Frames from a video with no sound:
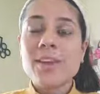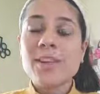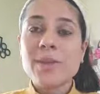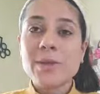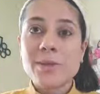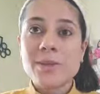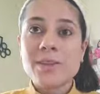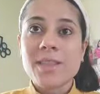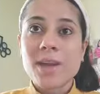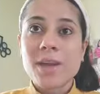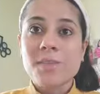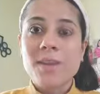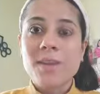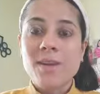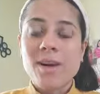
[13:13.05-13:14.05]
I tutor
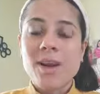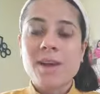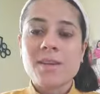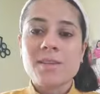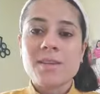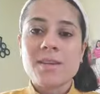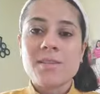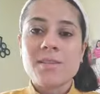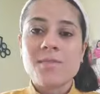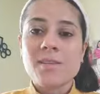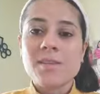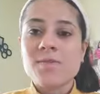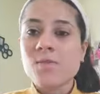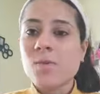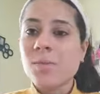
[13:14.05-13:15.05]
them a lot
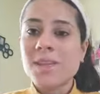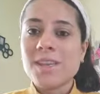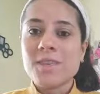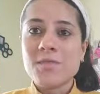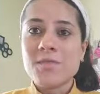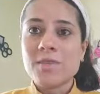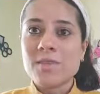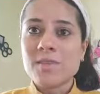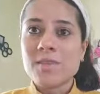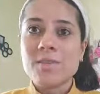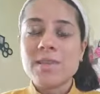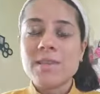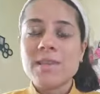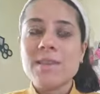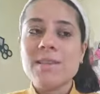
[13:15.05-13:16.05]
with so many different
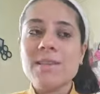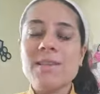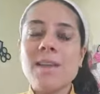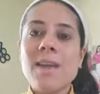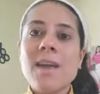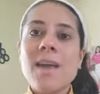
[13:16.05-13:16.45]
services.